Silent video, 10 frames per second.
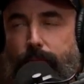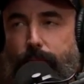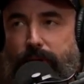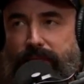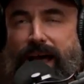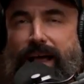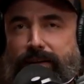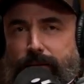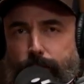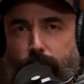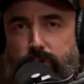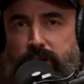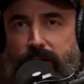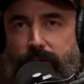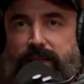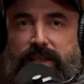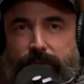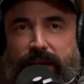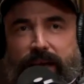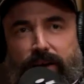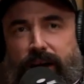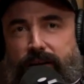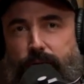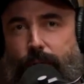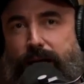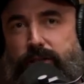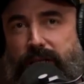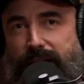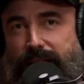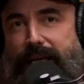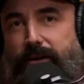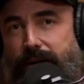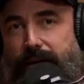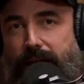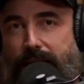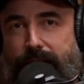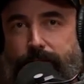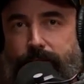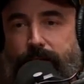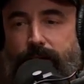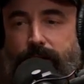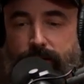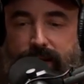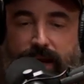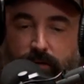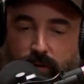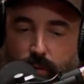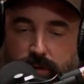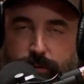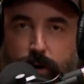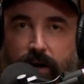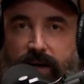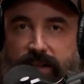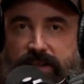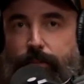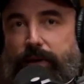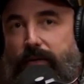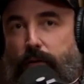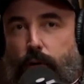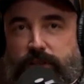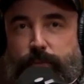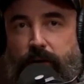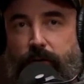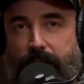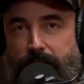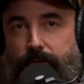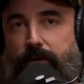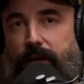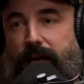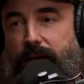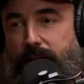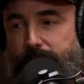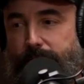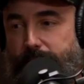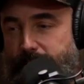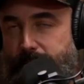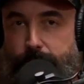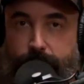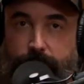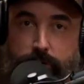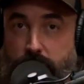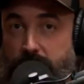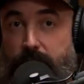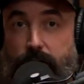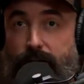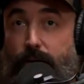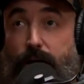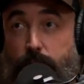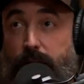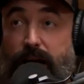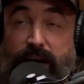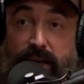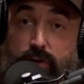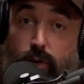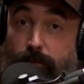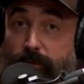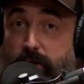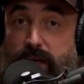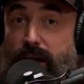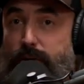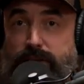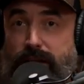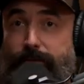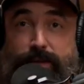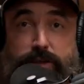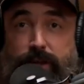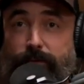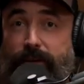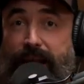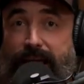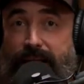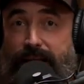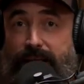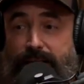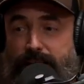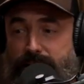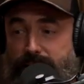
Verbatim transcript: But the hunting portion of it is something I got into actually later in life. The outdoors part is something I've always been around, and the fishing, you know, I, I'd enjoy fishing. I wasn't a fishing fanatic, and